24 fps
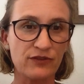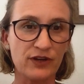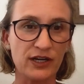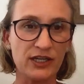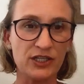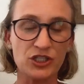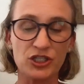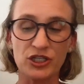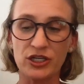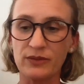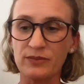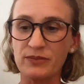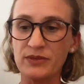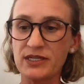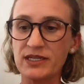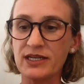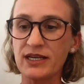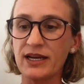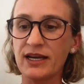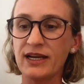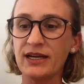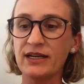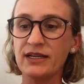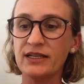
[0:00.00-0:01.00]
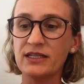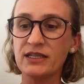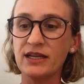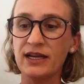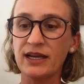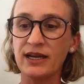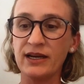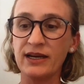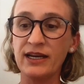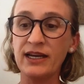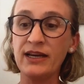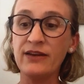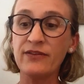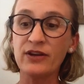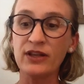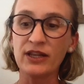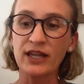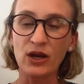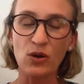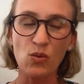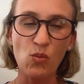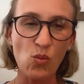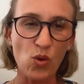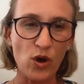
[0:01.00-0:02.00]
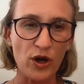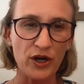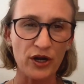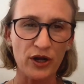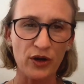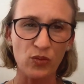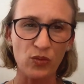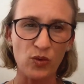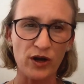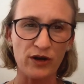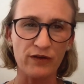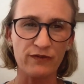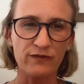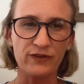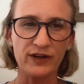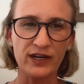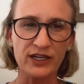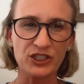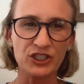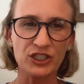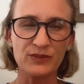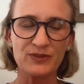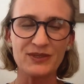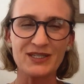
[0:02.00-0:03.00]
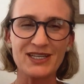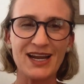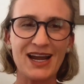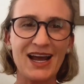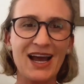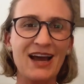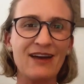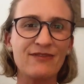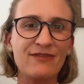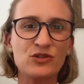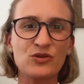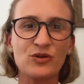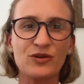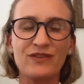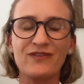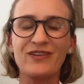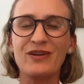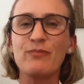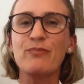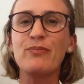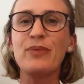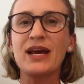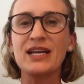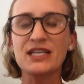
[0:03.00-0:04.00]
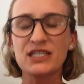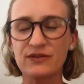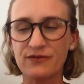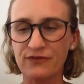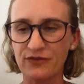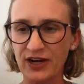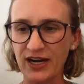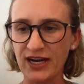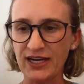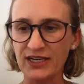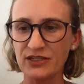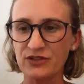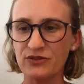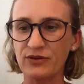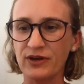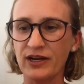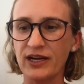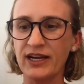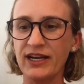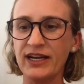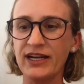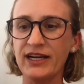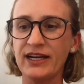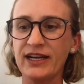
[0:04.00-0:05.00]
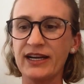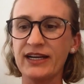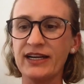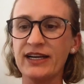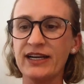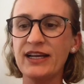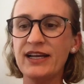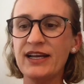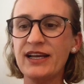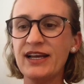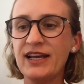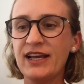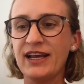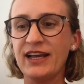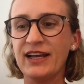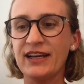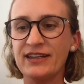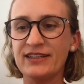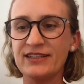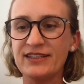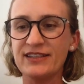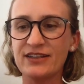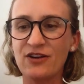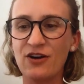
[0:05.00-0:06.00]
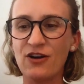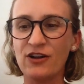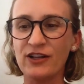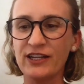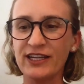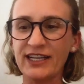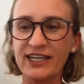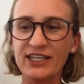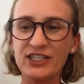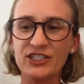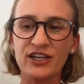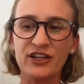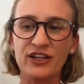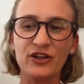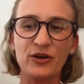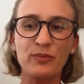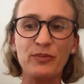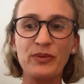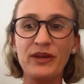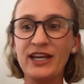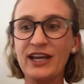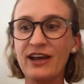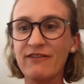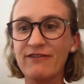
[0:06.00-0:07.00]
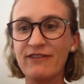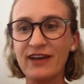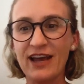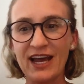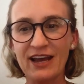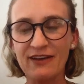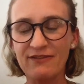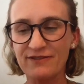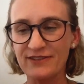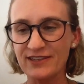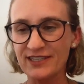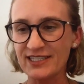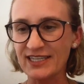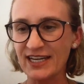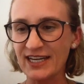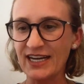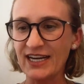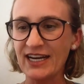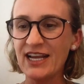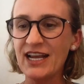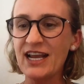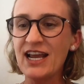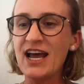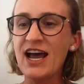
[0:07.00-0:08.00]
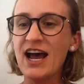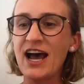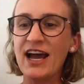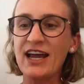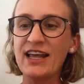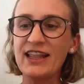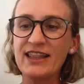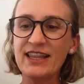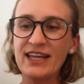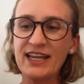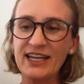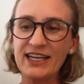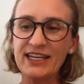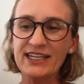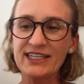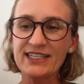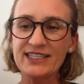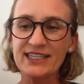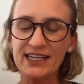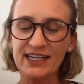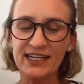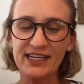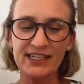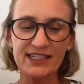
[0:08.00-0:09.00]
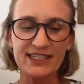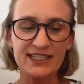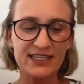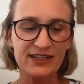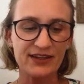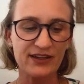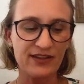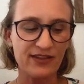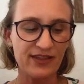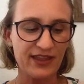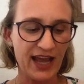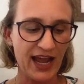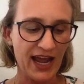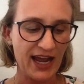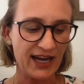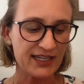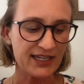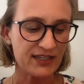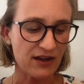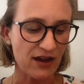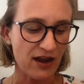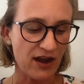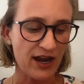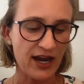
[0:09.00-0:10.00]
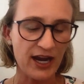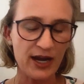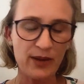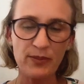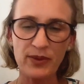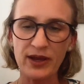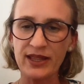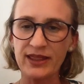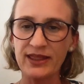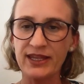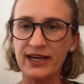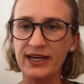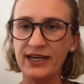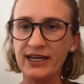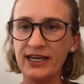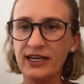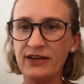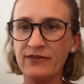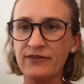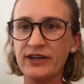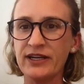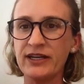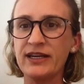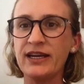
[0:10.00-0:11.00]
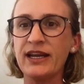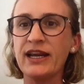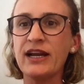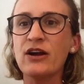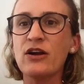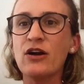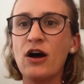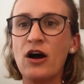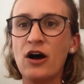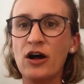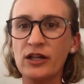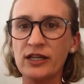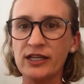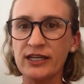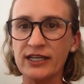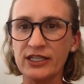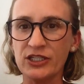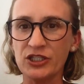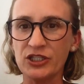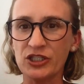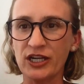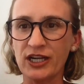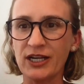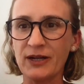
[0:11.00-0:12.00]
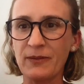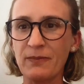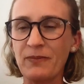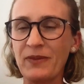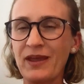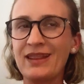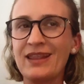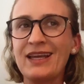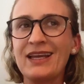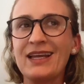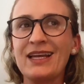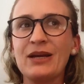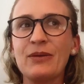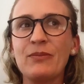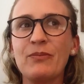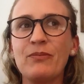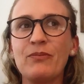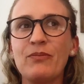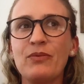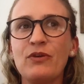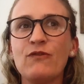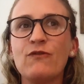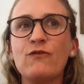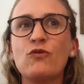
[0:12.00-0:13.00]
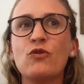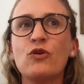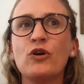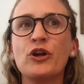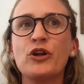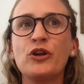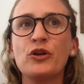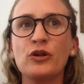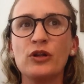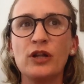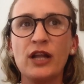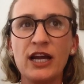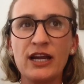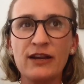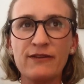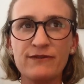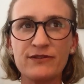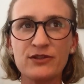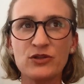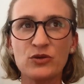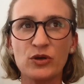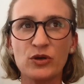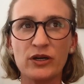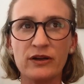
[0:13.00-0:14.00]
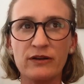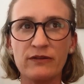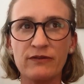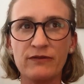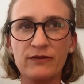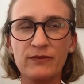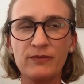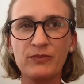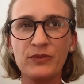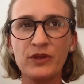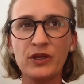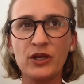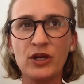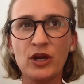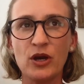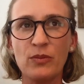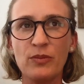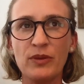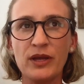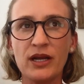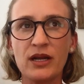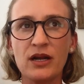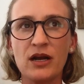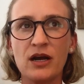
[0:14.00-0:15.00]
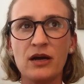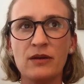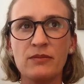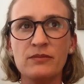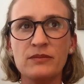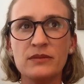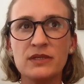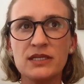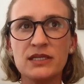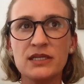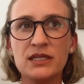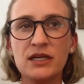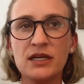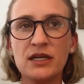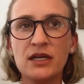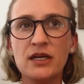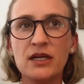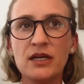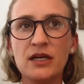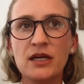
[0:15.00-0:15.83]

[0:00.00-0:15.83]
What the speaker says: friendships and even like one-on-one friendships, to have sort of a best friend, right? And calling each other BFFs, and I think it's that time, and then even in college, like I think before your life sort of becomes